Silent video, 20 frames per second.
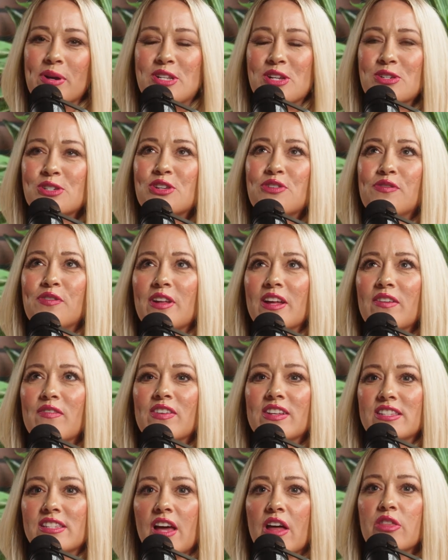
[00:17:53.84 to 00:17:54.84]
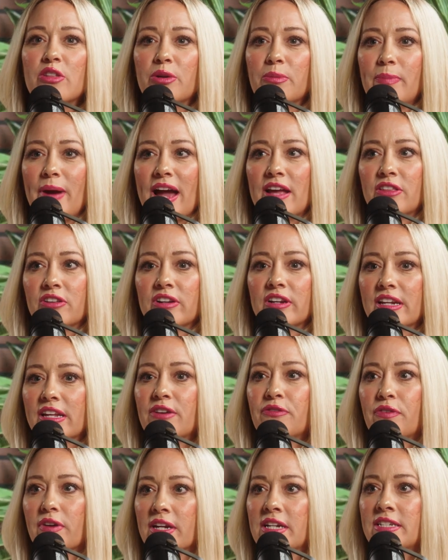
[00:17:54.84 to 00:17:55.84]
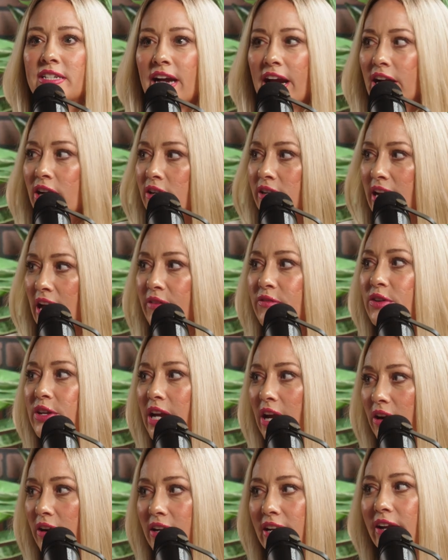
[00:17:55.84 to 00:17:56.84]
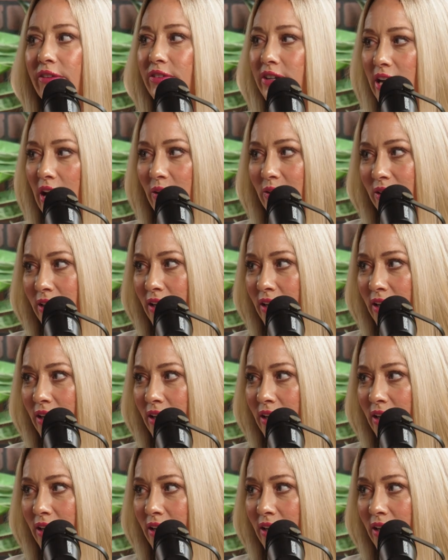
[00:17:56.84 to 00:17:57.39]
But don't you feel like if it's on their back, they're going to get fucking tired and have you carried every now and